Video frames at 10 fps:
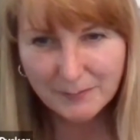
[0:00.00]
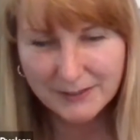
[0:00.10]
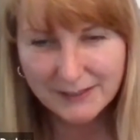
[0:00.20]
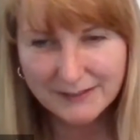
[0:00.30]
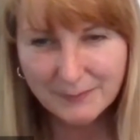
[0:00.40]

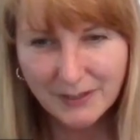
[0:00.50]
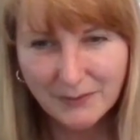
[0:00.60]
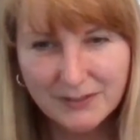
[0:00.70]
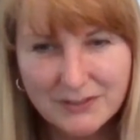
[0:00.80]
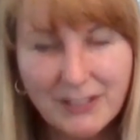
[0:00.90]
Please see my
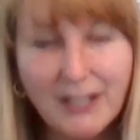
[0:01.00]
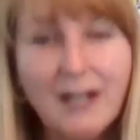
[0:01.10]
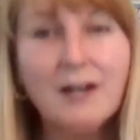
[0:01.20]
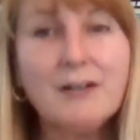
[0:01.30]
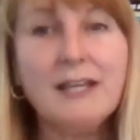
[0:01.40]
question.
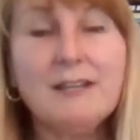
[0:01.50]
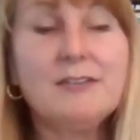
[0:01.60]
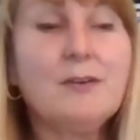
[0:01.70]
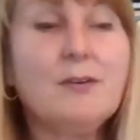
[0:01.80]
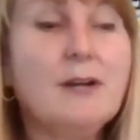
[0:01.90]
Okay,
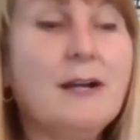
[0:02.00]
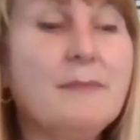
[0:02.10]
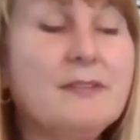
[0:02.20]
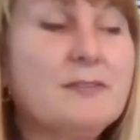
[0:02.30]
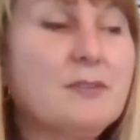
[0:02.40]
so um,
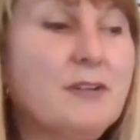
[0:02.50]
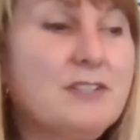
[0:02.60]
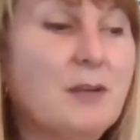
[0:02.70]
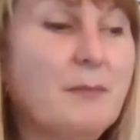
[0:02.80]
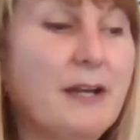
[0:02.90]
this is a
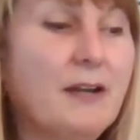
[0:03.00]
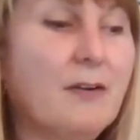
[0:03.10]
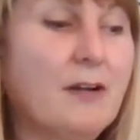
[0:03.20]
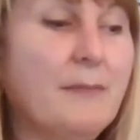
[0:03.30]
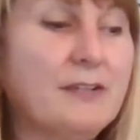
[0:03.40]
question
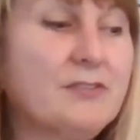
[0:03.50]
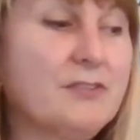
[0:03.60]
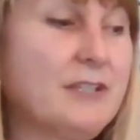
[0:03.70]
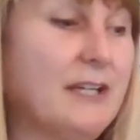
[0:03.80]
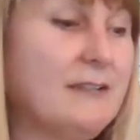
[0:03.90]
about um,
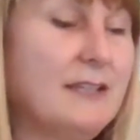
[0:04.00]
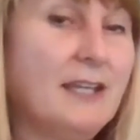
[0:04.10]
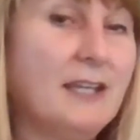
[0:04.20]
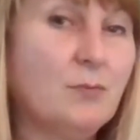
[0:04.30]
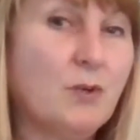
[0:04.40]

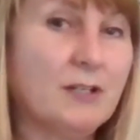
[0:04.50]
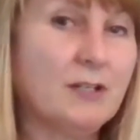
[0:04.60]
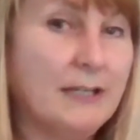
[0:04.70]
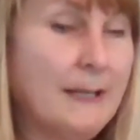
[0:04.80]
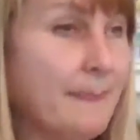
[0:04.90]
exercising and
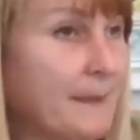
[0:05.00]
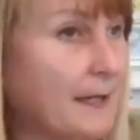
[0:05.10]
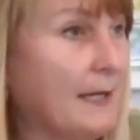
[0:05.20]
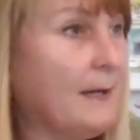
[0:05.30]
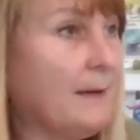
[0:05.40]
water.
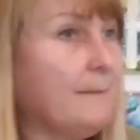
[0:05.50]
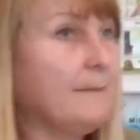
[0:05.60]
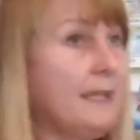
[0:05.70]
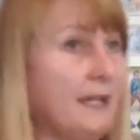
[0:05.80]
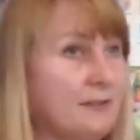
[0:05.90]
Um,
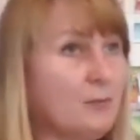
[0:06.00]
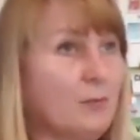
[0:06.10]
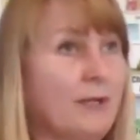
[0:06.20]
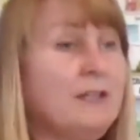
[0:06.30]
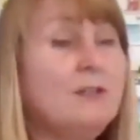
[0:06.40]
yes,
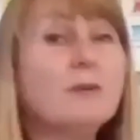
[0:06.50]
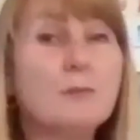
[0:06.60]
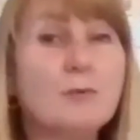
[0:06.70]
when you are